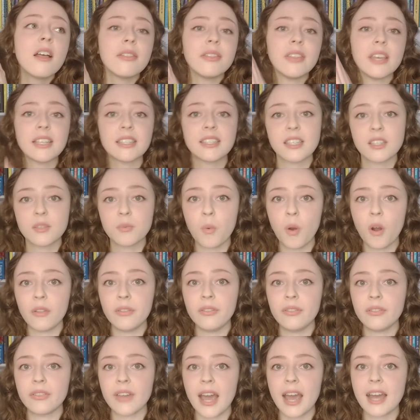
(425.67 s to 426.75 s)
This is
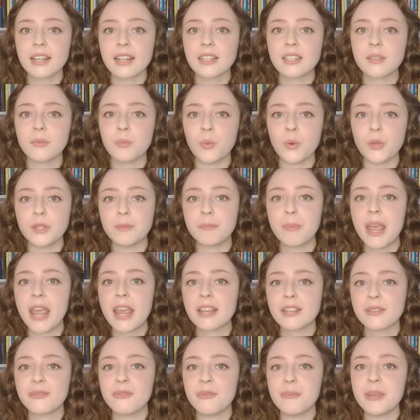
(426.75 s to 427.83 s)
one that was
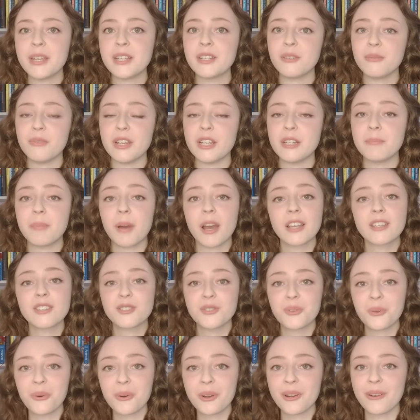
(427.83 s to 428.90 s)
picked for me to read by
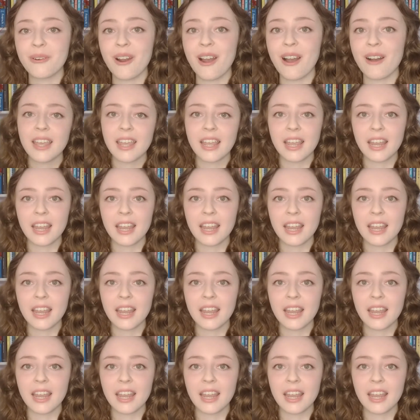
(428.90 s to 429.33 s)
Storygraph